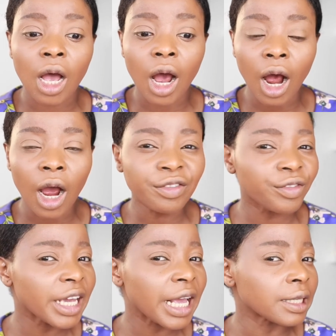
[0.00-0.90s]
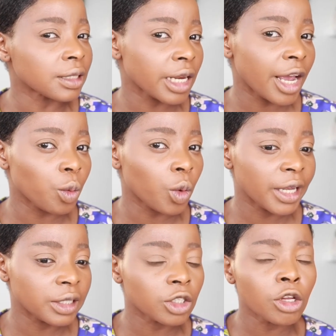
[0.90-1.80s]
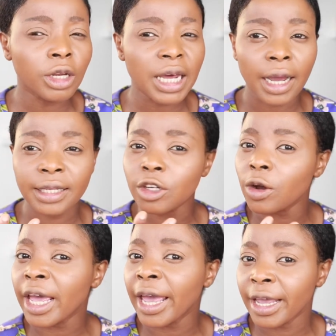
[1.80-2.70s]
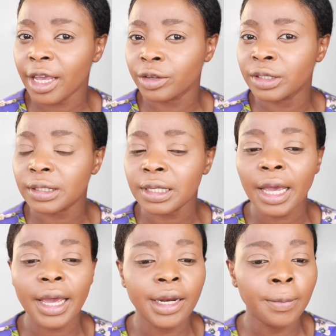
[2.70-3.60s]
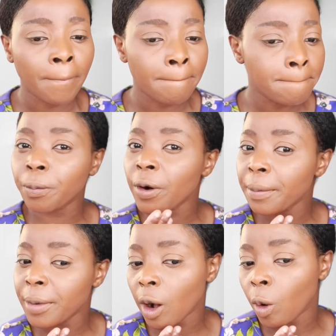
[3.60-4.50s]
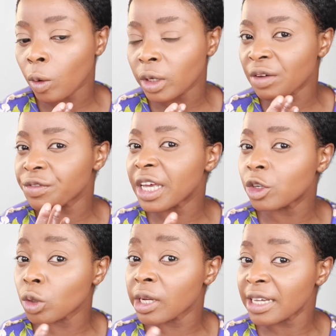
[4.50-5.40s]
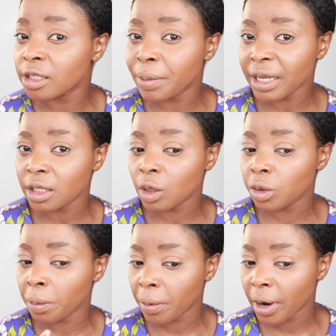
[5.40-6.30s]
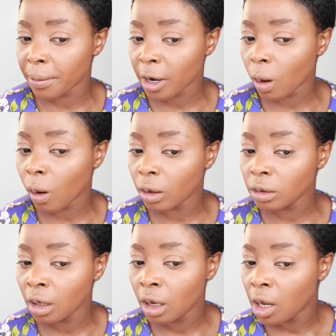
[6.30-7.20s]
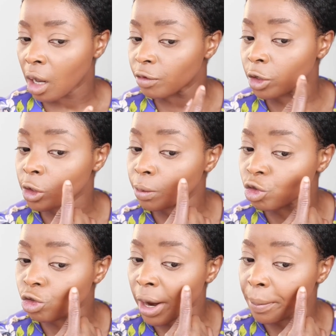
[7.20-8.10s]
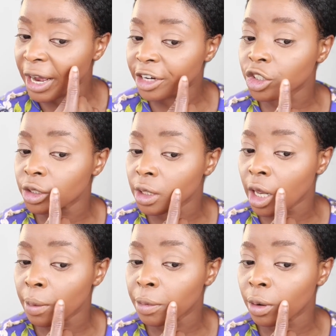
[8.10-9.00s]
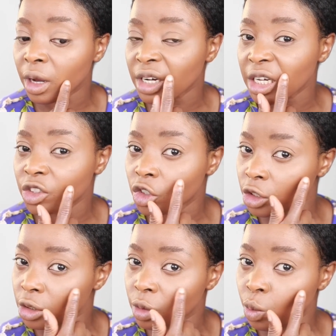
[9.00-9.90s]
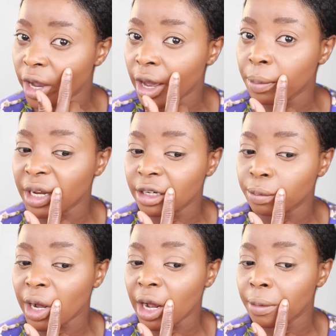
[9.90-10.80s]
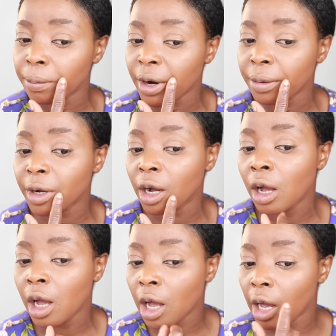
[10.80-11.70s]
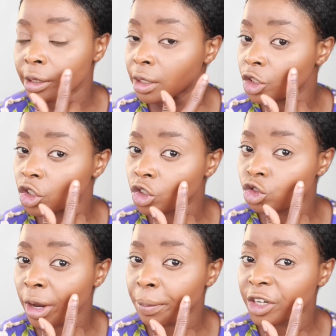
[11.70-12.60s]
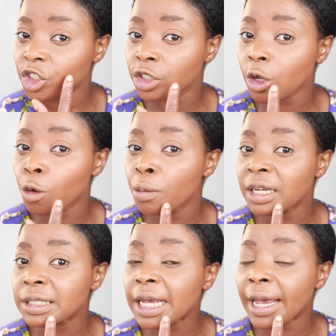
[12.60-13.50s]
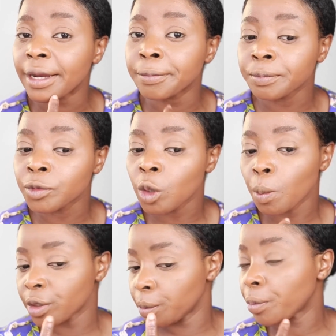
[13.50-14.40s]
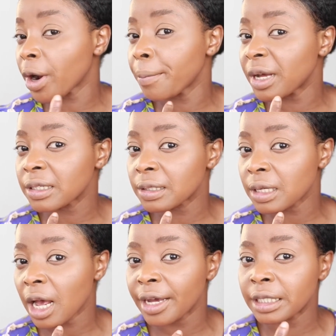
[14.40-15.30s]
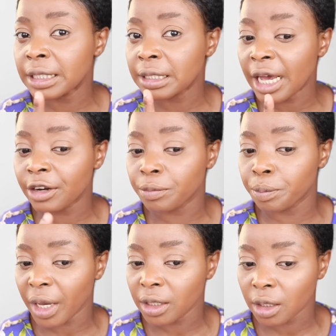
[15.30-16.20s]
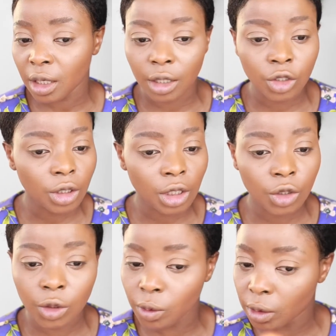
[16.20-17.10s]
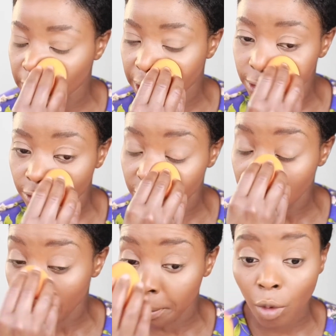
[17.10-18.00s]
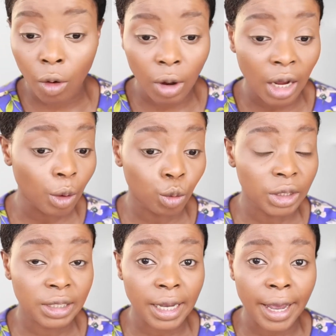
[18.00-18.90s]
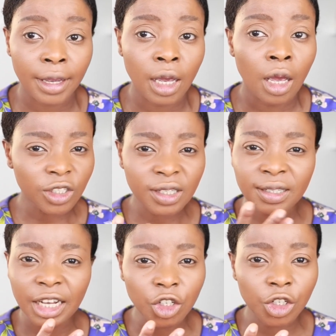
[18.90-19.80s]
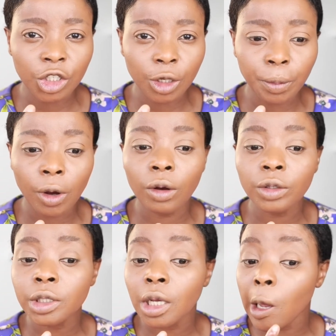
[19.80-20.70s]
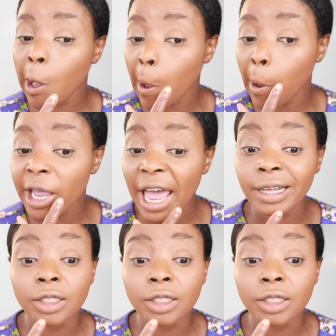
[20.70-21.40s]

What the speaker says: I think it's lightweight. It's not cakey on the skin. Primer on, I think it will last better with a primer on. I've got some dry patches here, but I think it's just the way I apply the primer, and it's just dry patches on my skin. But the primer side is kind of better. It stood the test of time more, I would say. Does it settle into the pores? Yes.